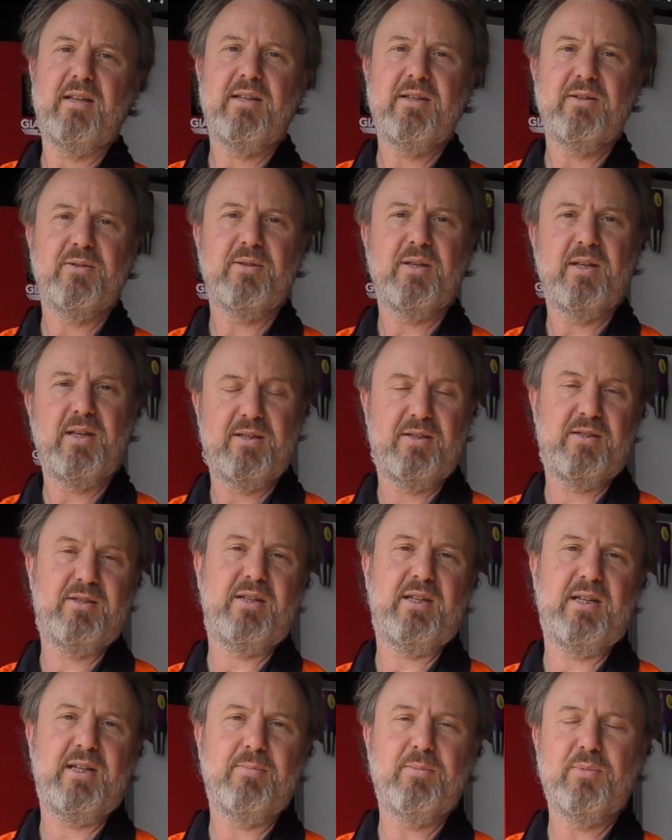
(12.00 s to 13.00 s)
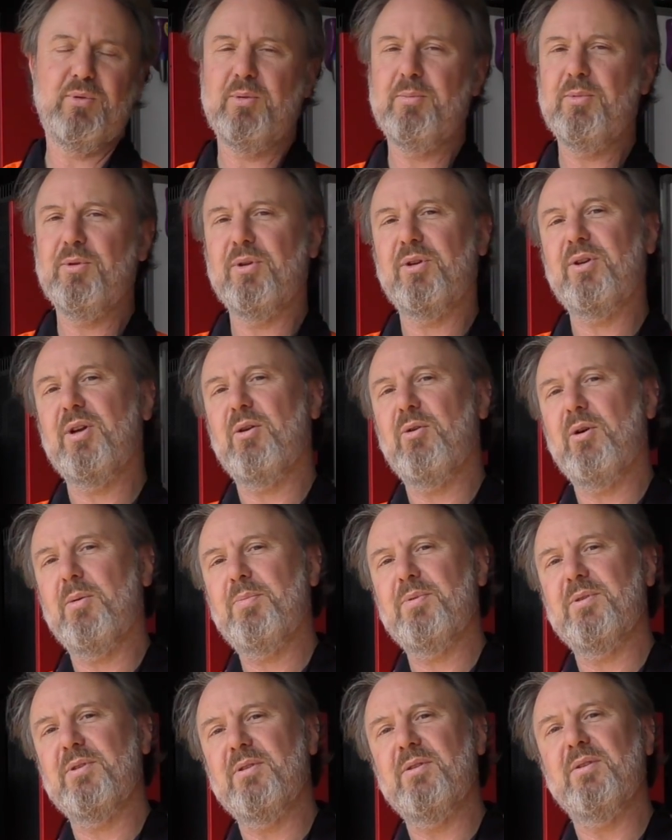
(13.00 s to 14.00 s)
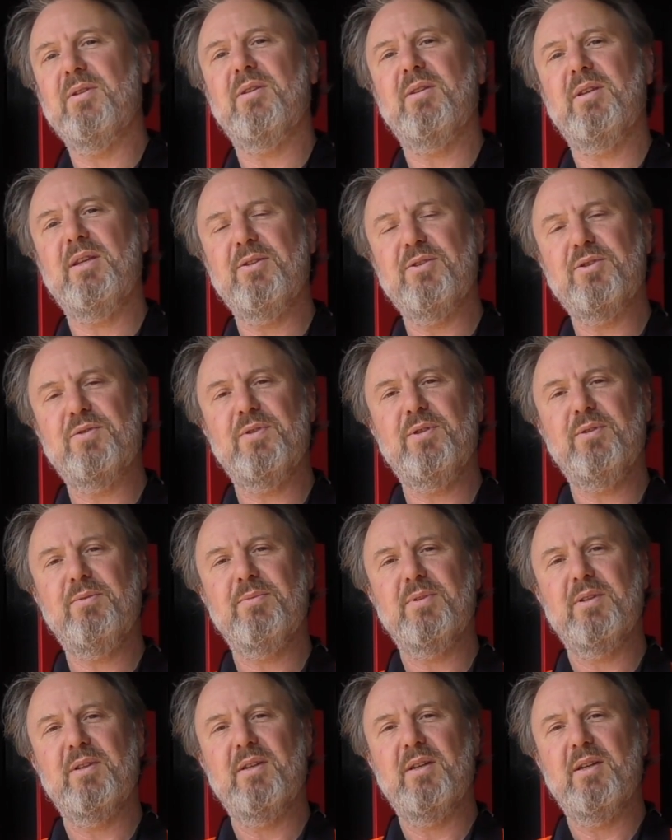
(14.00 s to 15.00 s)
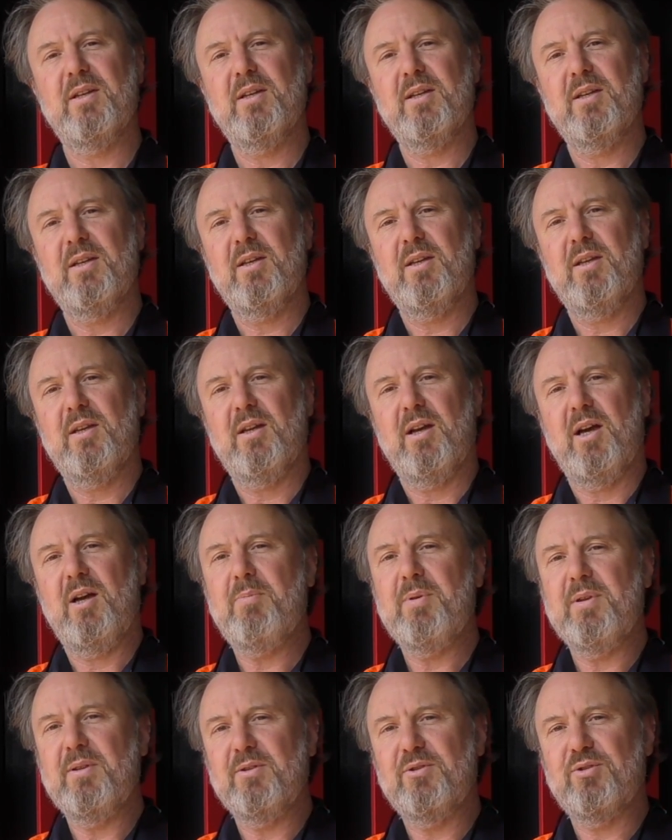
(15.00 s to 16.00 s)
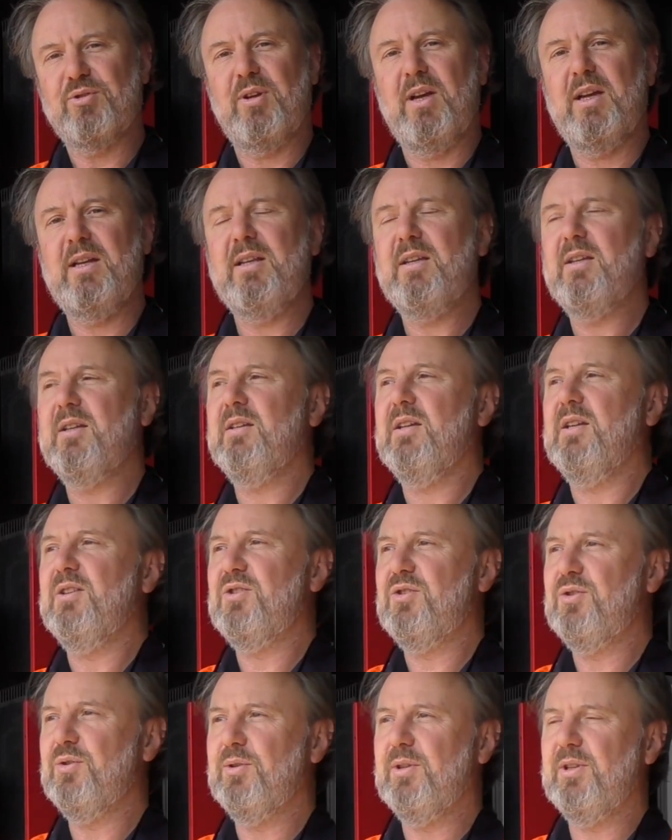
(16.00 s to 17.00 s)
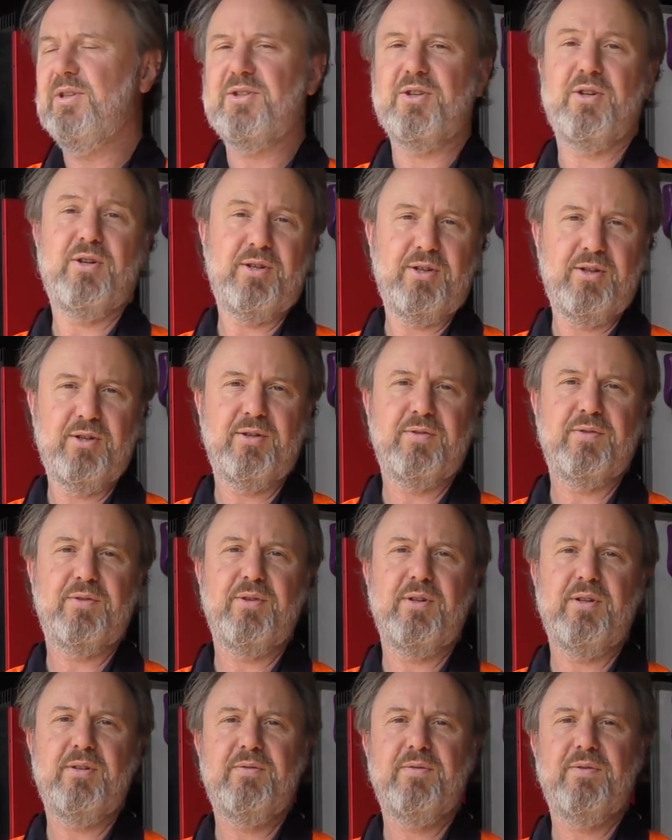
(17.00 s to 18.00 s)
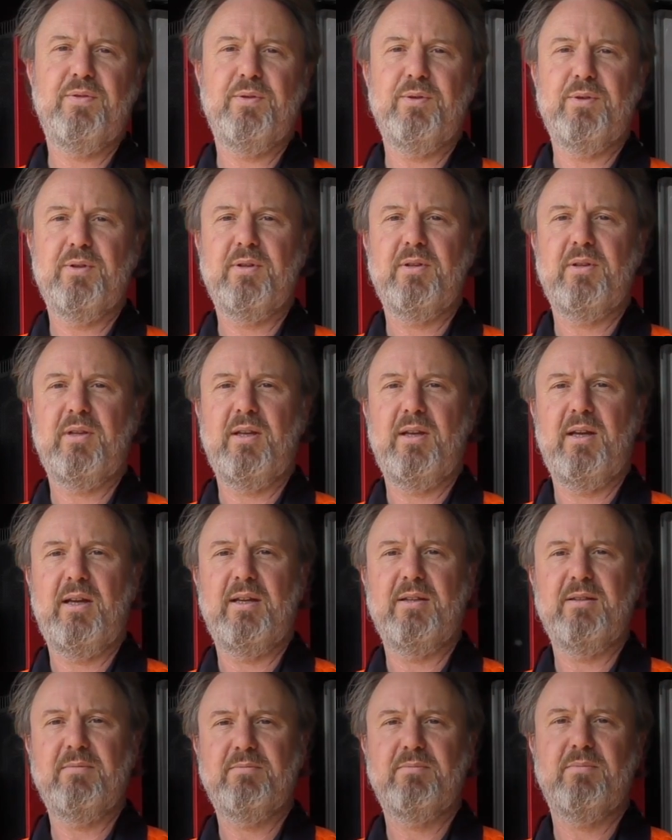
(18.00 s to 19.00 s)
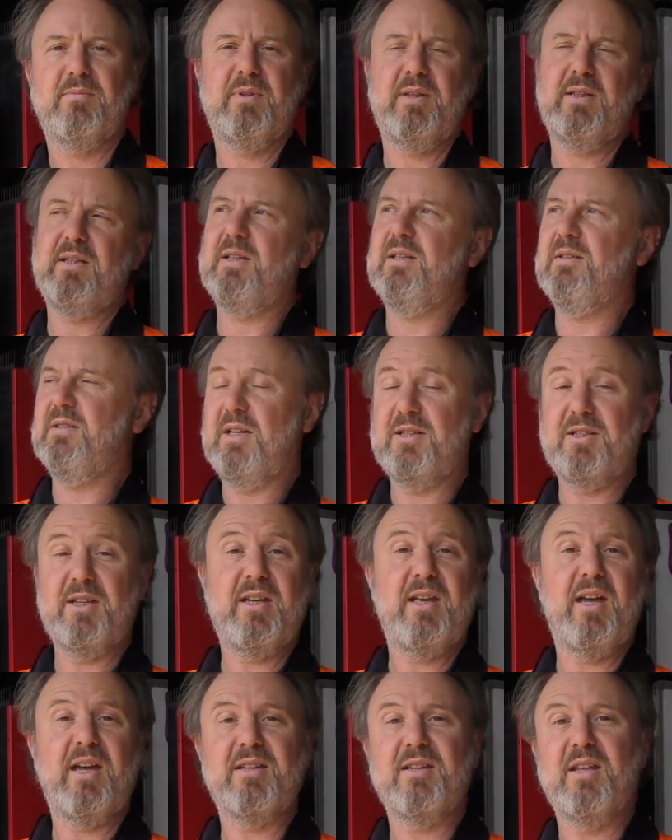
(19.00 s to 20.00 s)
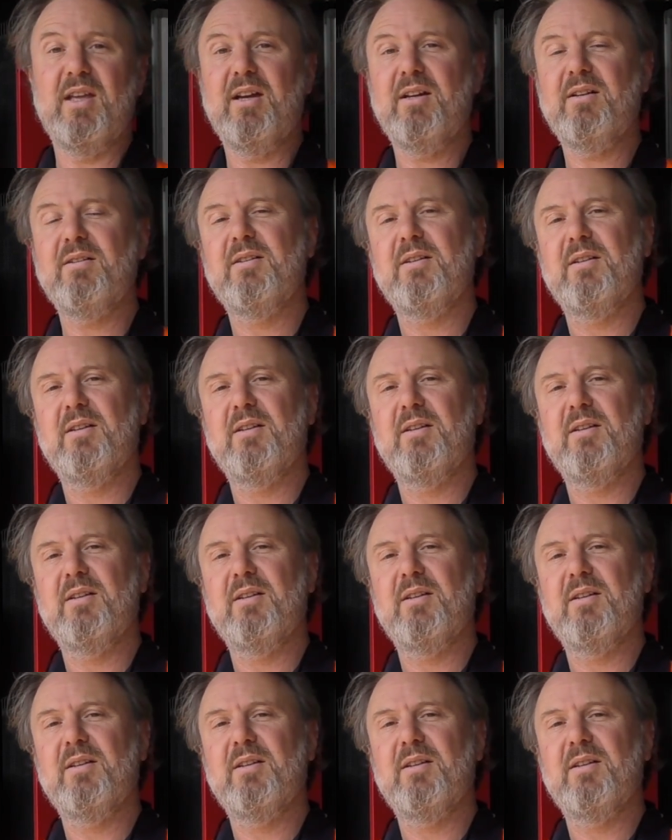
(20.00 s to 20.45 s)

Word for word: here at uh, Murumura Co-op in Healesville. I've been training installers on and off grid for uh, nearly a decade now.